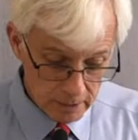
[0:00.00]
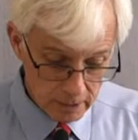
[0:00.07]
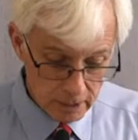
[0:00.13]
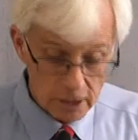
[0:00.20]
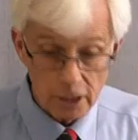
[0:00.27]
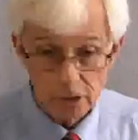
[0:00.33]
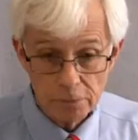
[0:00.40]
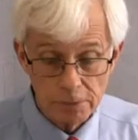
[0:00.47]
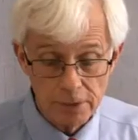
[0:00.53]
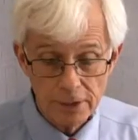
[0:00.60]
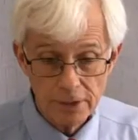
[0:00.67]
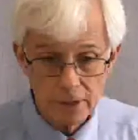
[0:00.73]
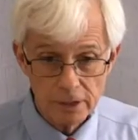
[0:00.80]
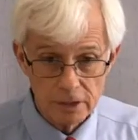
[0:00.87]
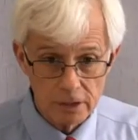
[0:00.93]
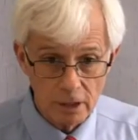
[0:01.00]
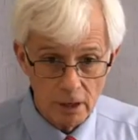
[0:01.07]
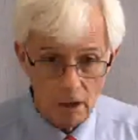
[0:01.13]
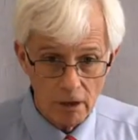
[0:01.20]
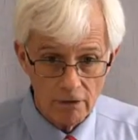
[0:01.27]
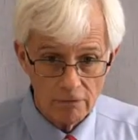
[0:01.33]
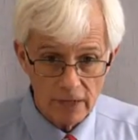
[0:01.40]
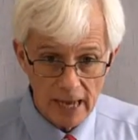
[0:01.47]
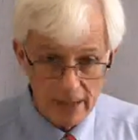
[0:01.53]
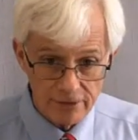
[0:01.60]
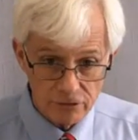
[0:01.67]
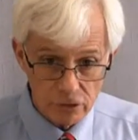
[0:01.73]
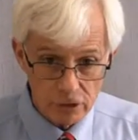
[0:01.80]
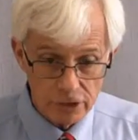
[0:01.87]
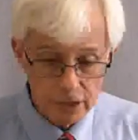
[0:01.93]
the experience of
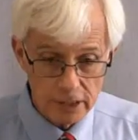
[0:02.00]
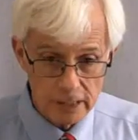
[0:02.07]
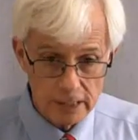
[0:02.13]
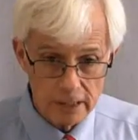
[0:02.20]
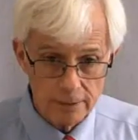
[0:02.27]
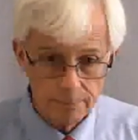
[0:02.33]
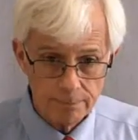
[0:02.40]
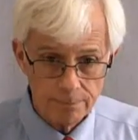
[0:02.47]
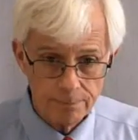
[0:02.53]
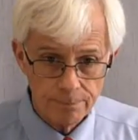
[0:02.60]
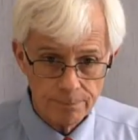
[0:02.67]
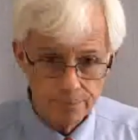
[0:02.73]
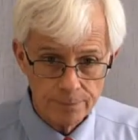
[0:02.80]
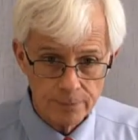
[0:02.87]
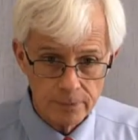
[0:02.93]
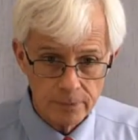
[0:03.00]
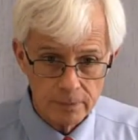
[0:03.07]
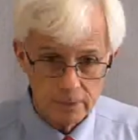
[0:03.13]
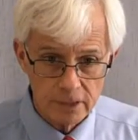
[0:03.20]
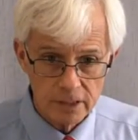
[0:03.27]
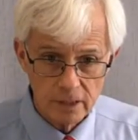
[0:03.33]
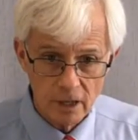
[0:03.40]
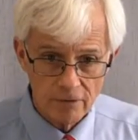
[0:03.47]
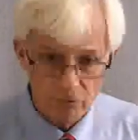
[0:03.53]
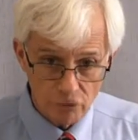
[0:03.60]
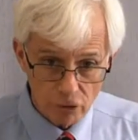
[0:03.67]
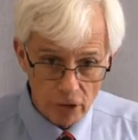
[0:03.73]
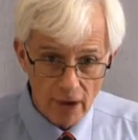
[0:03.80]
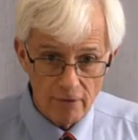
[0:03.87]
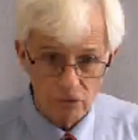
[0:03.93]
adversity is not
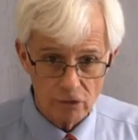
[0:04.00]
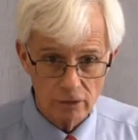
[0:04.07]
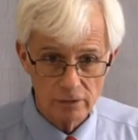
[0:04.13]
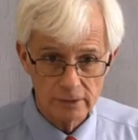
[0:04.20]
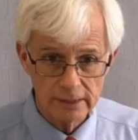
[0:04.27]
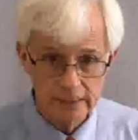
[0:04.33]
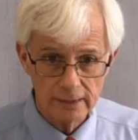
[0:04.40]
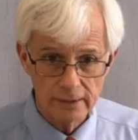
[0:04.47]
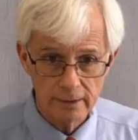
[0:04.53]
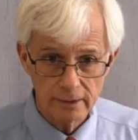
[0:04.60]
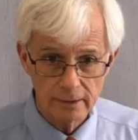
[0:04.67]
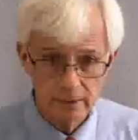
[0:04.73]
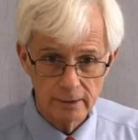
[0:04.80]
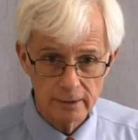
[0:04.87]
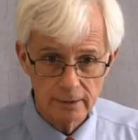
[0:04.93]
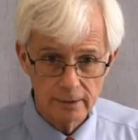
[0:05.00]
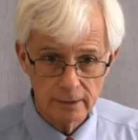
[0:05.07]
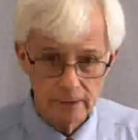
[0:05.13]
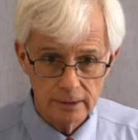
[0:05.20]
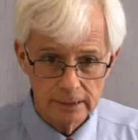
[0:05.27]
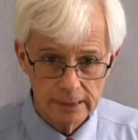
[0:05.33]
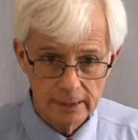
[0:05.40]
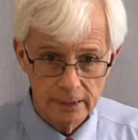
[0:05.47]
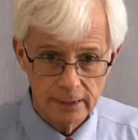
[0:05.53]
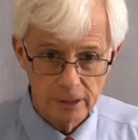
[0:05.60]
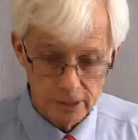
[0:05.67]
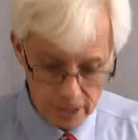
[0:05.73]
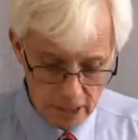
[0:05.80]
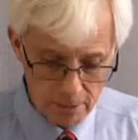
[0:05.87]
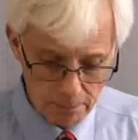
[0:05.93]
forever. It's
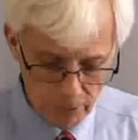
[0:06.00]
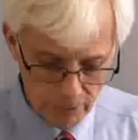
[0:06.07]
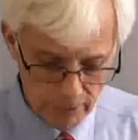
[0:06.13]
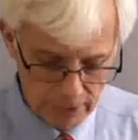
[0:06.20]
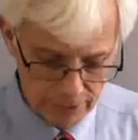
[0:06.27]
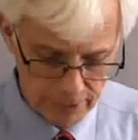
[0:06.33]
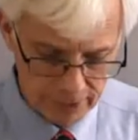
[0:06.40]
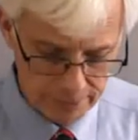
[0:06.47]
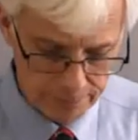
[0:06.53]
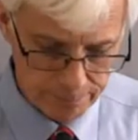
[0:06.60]
temporary.